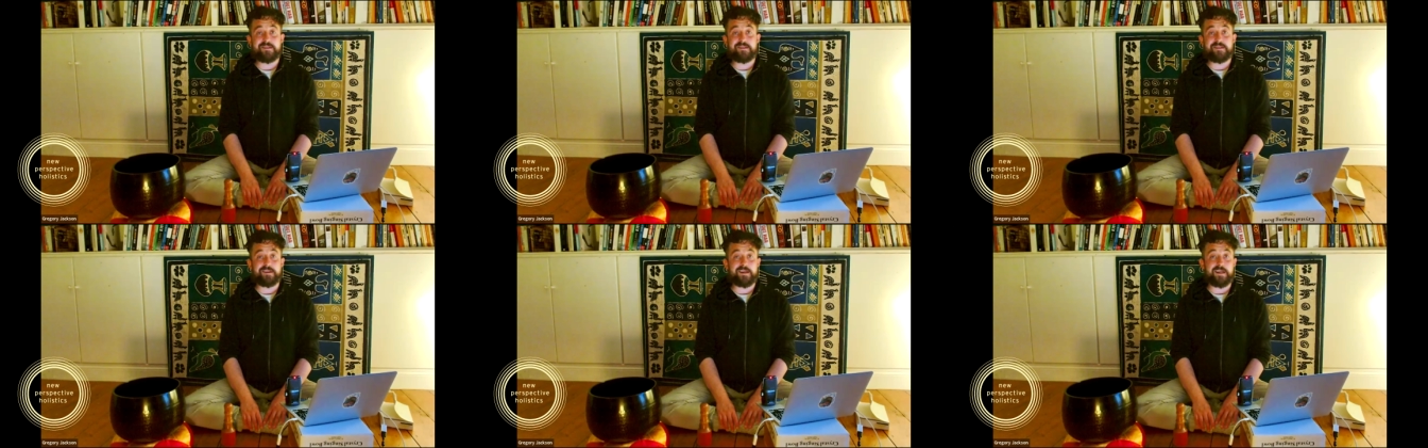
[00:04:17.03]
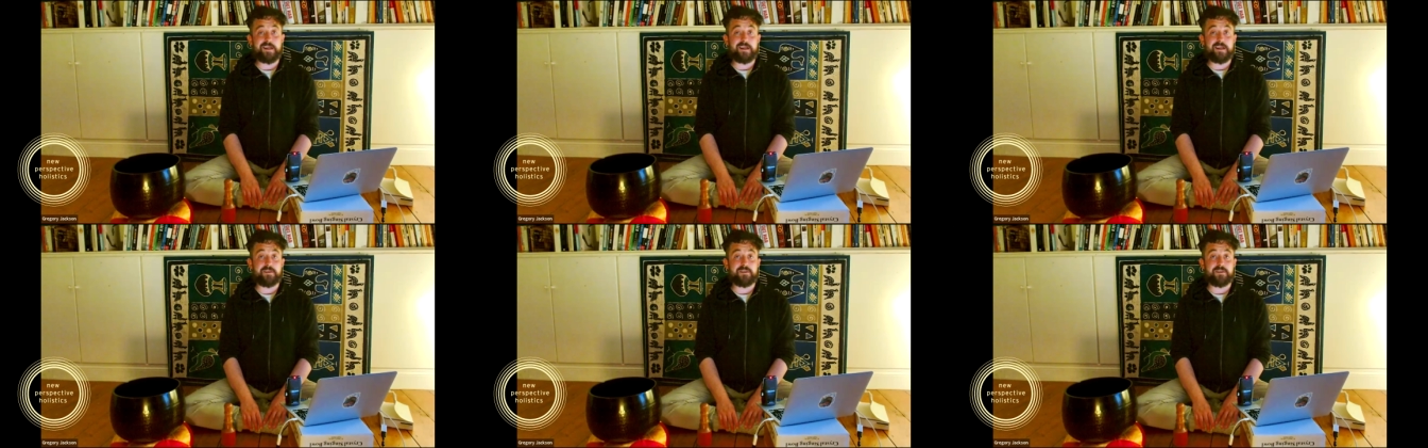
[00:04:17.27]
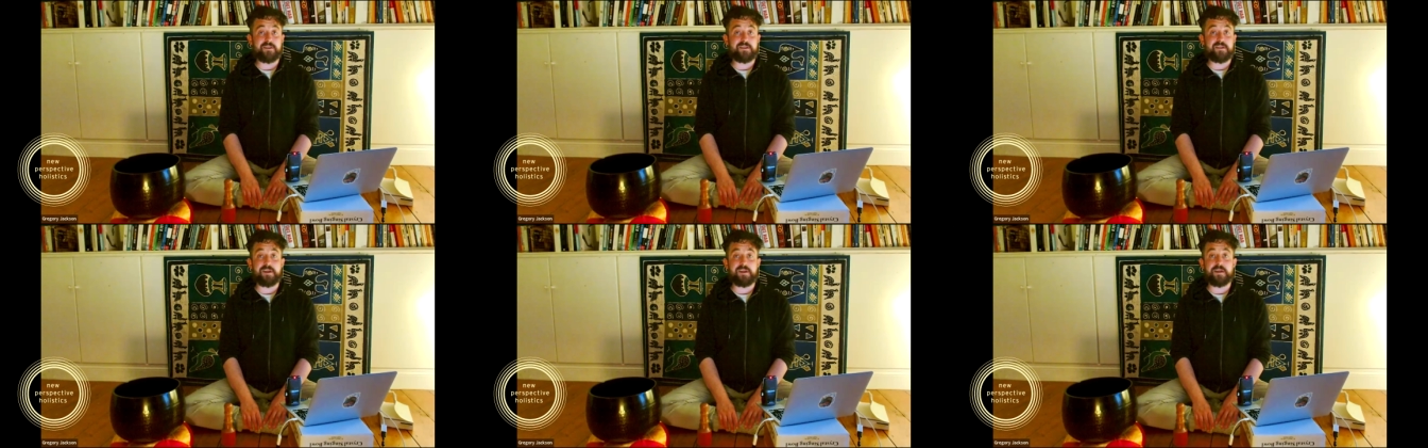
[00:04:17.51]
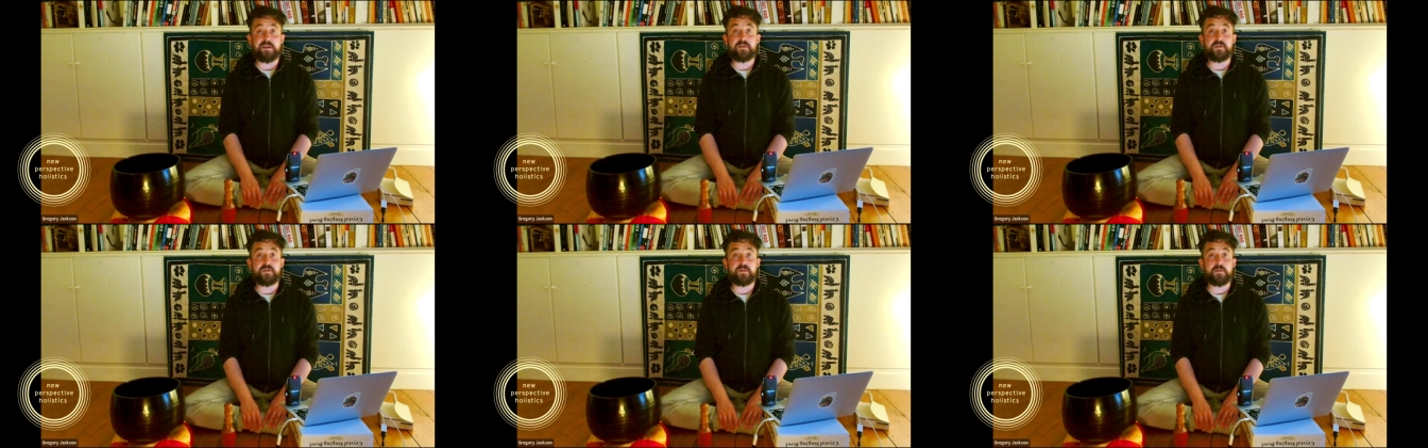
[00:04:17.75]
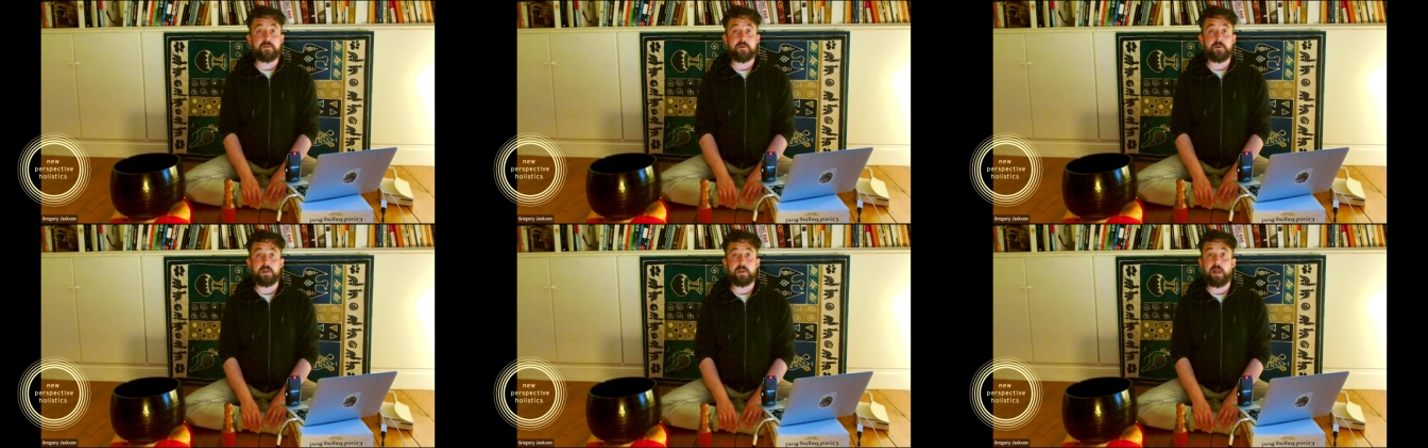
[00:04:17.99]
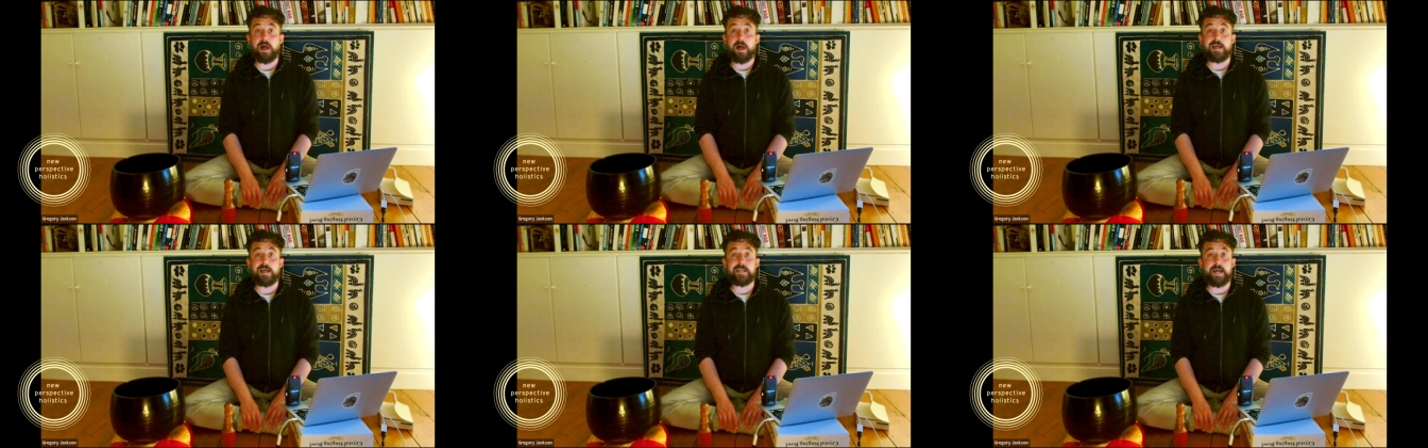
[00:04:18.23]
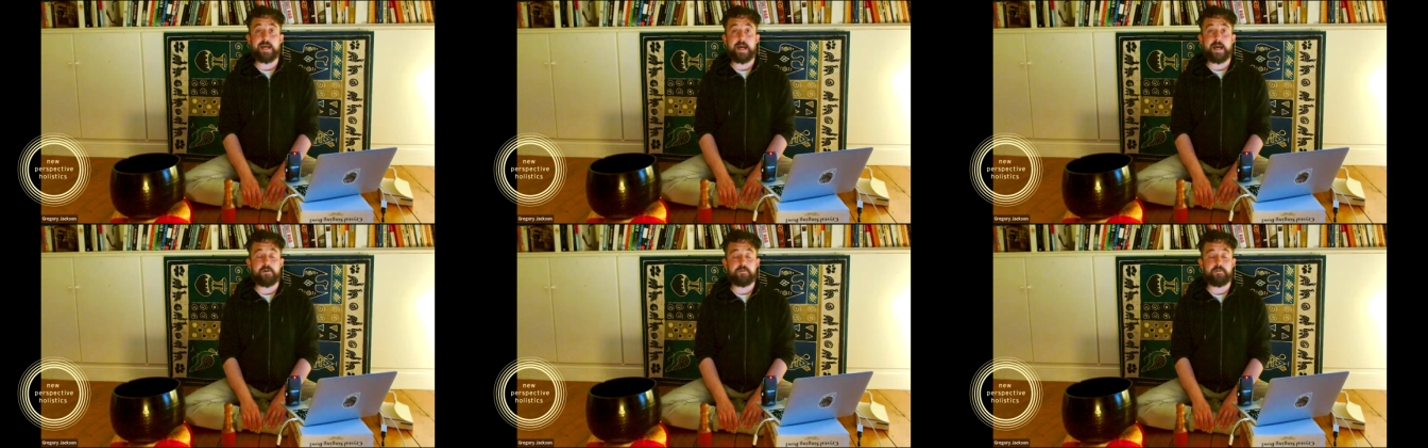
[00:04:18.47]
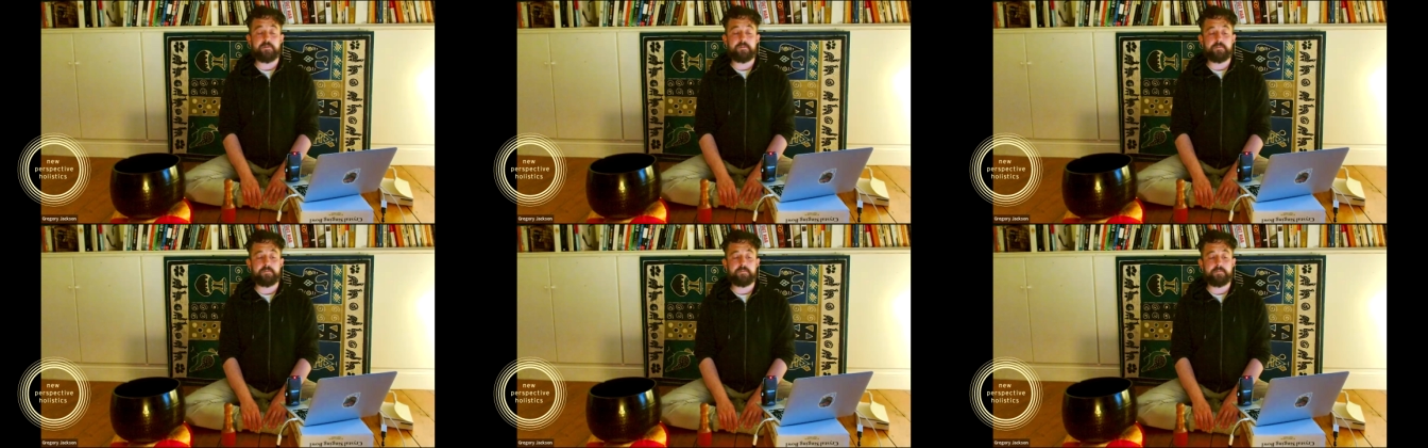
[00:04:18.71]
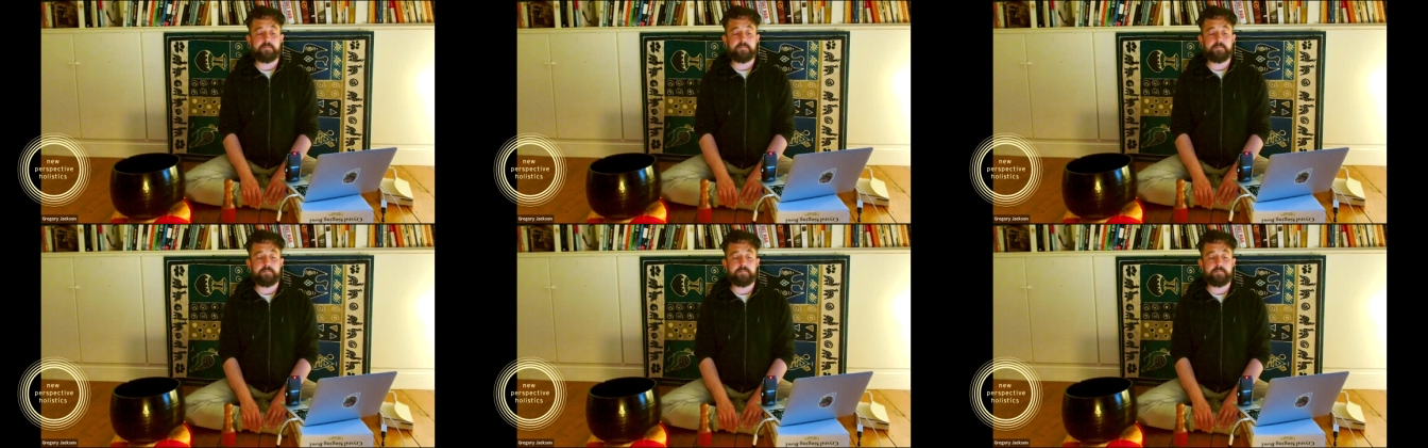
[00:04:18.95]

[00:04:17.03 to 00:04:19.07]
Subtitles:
to either sit or lie down.